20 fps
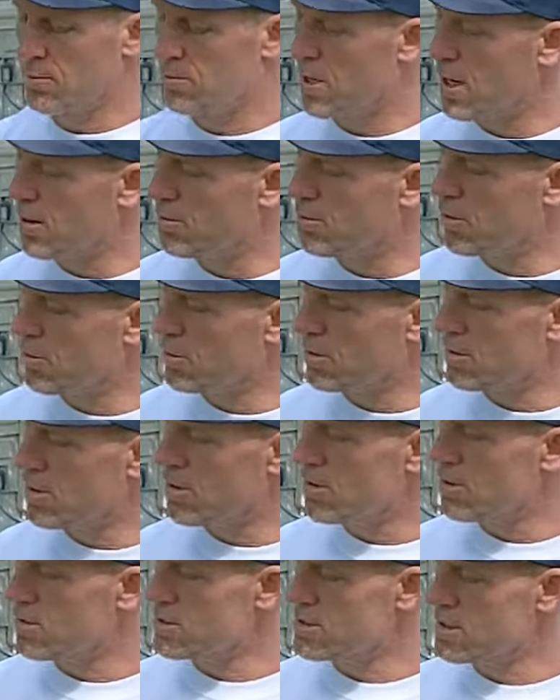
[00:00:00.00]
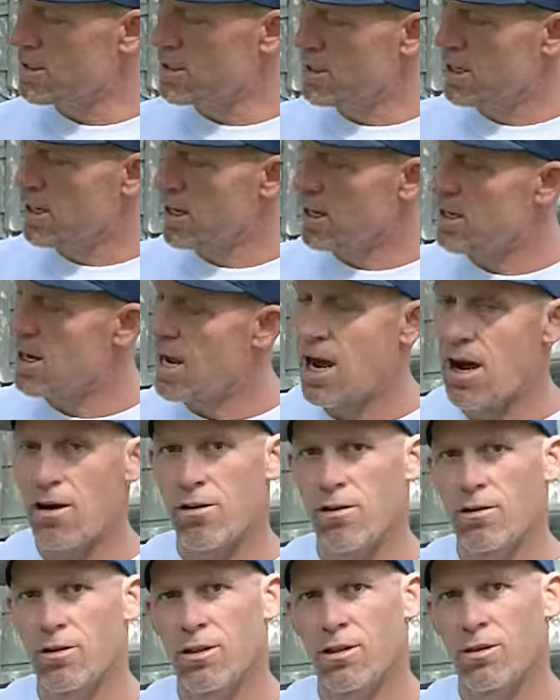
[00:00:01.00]
pop both of those, and
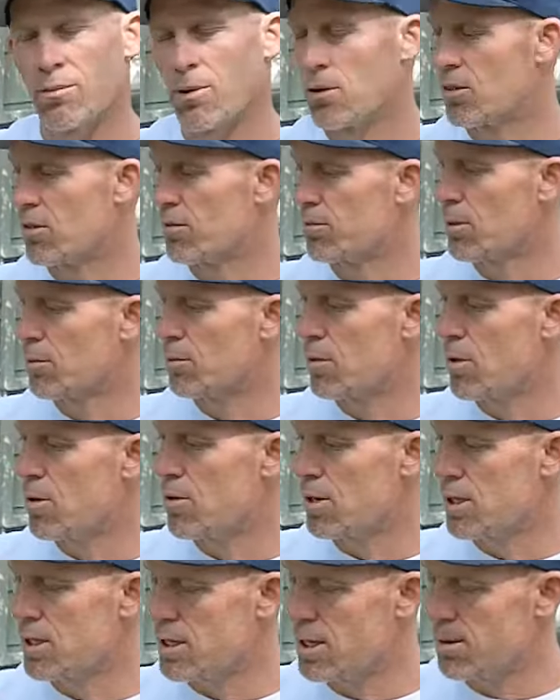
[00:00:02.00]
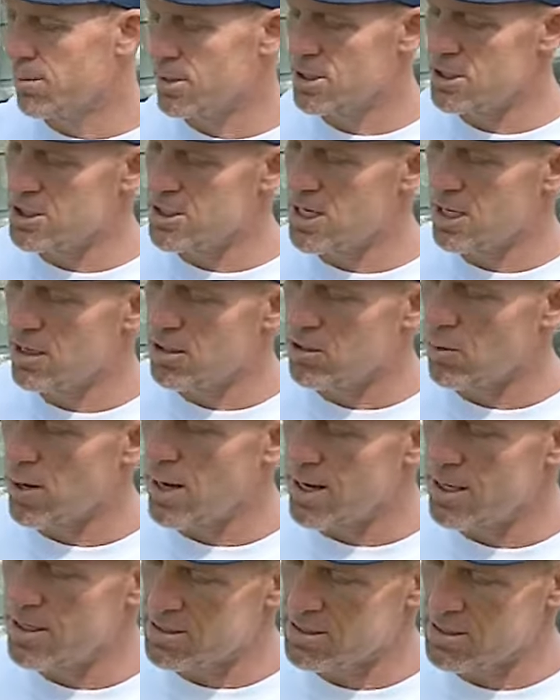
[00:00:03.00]
now both of them are broken. I'm going to shake
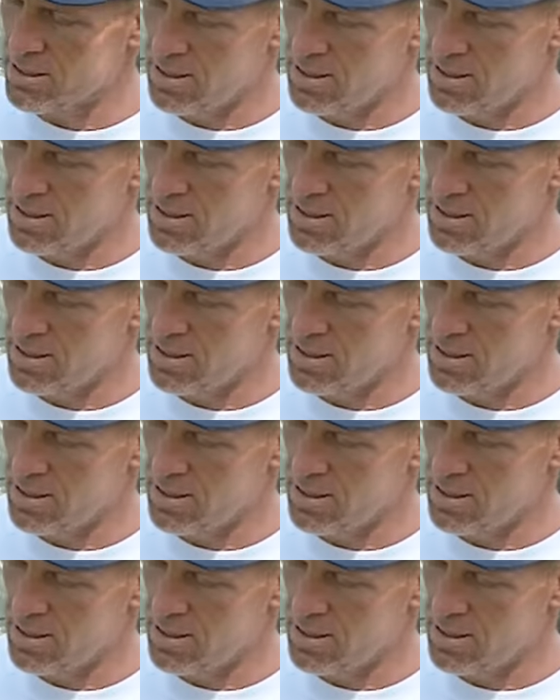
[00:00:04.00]
twice